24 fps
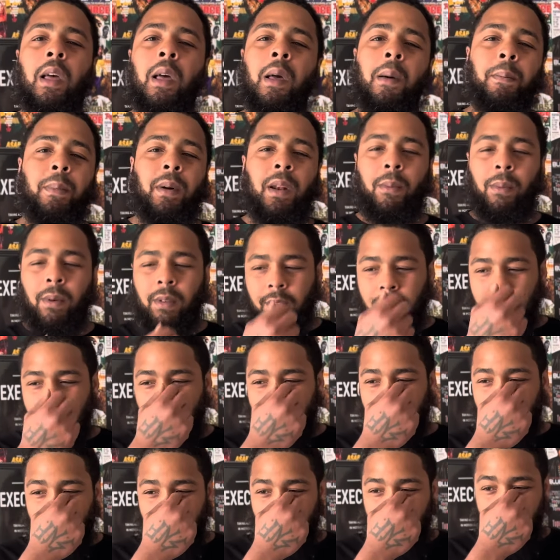But it was
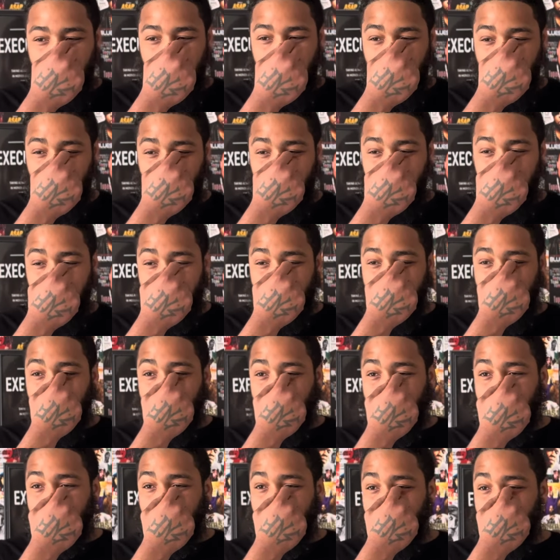never, like, you never heard
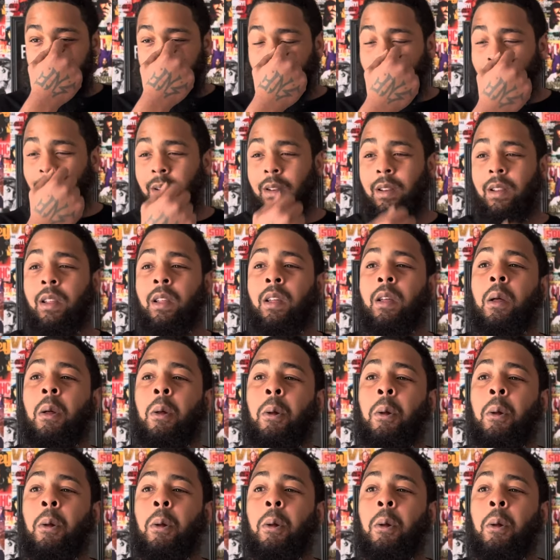Sieg really